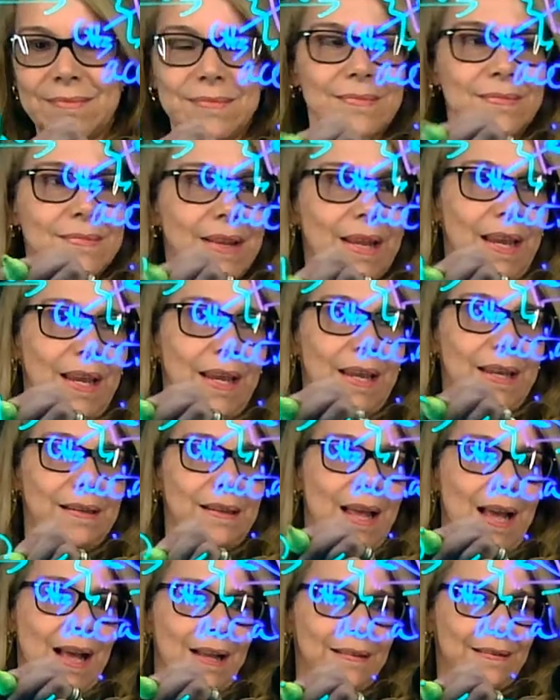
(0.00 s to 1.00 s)
And
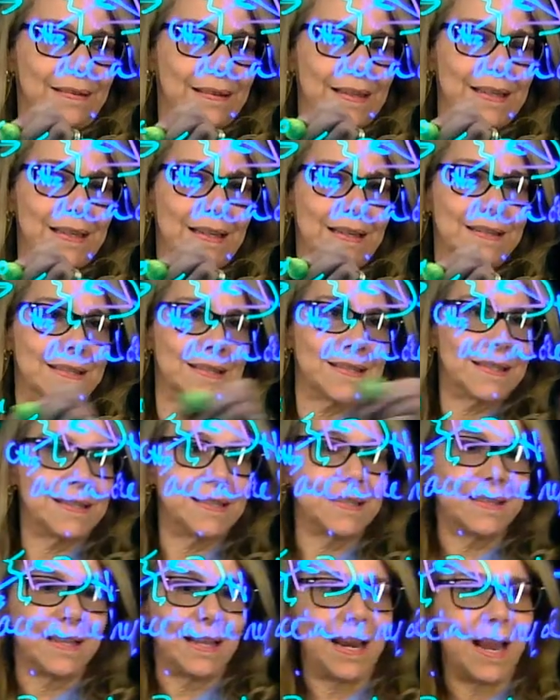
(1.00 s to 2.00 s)
lastly, let's see
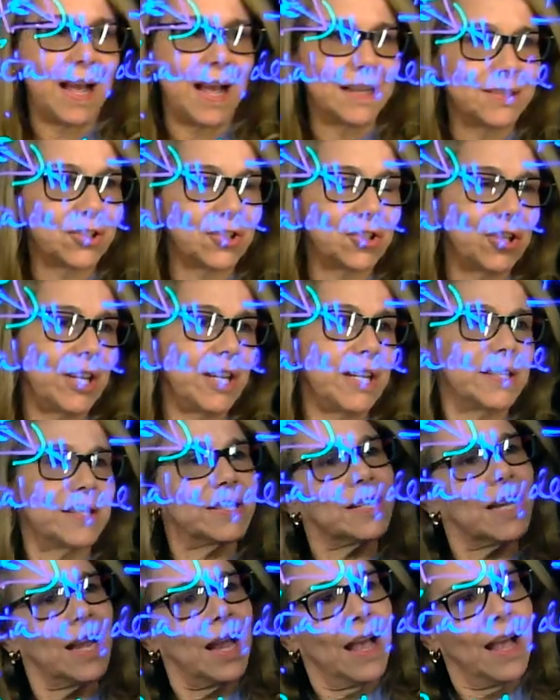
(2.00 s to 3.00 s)
the last
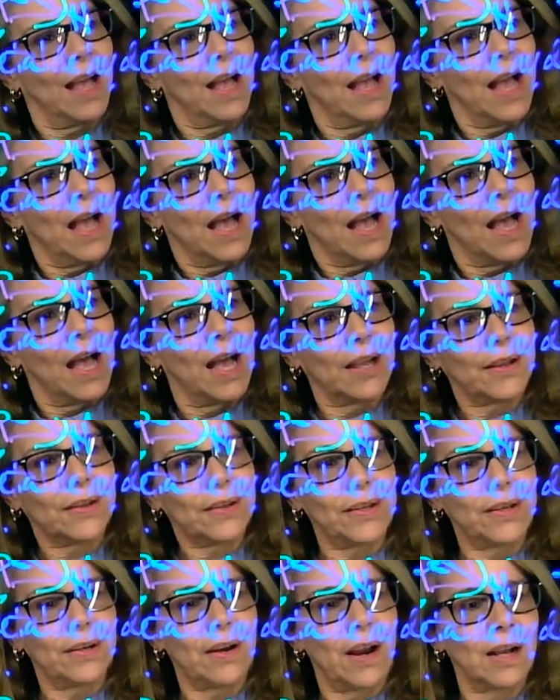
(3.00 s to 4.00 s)
change.
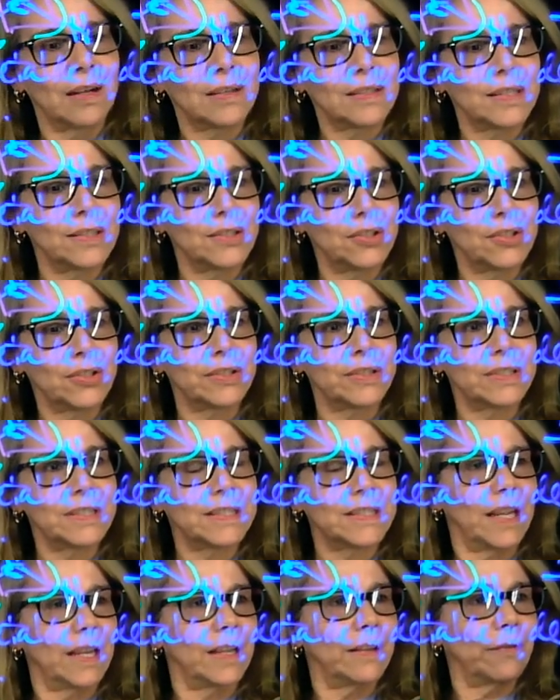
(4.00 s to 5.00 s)
Here, oxidation
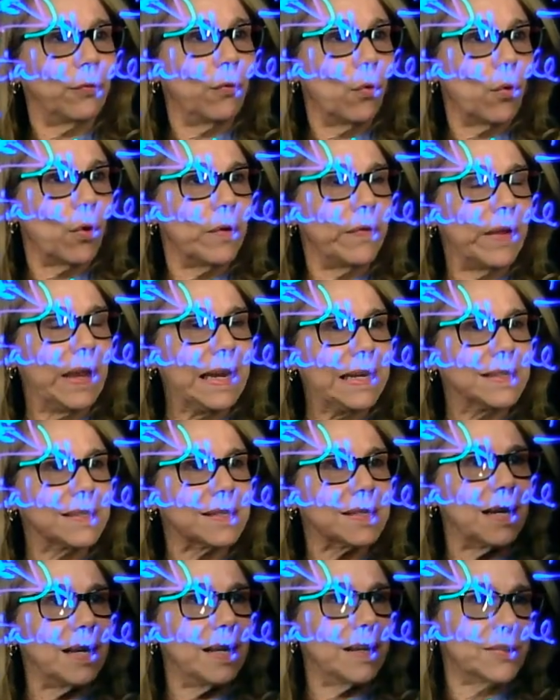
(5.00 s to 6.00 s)
state 4 valence
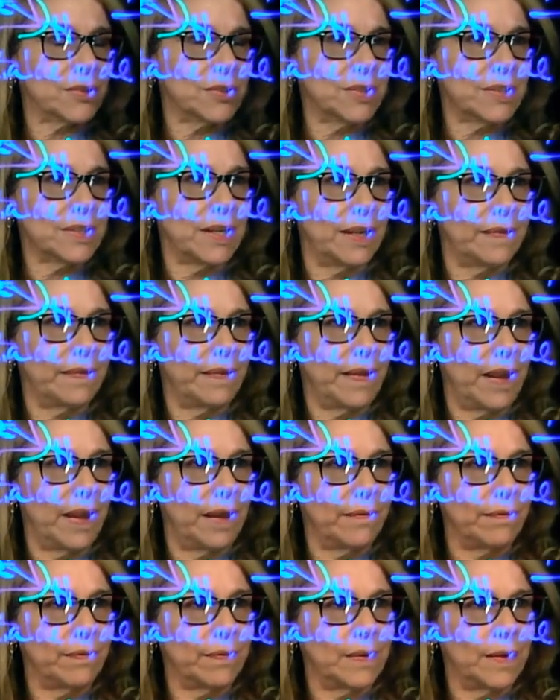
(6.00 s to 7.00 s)
electrons, and
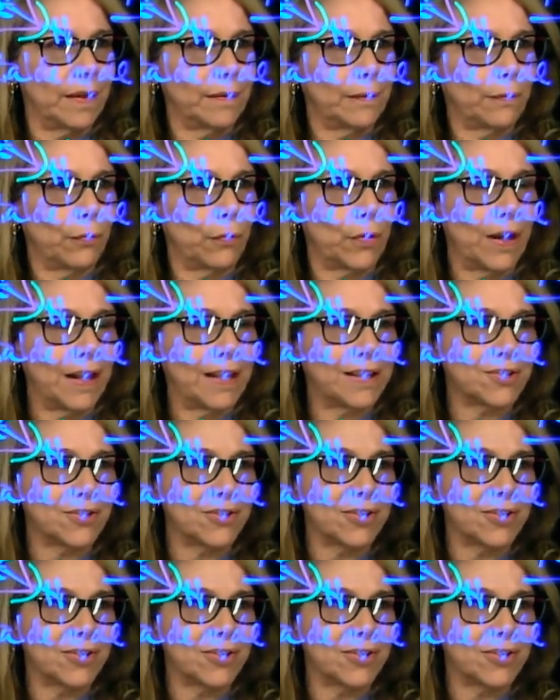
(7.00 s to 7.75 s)
then those 4 electrons are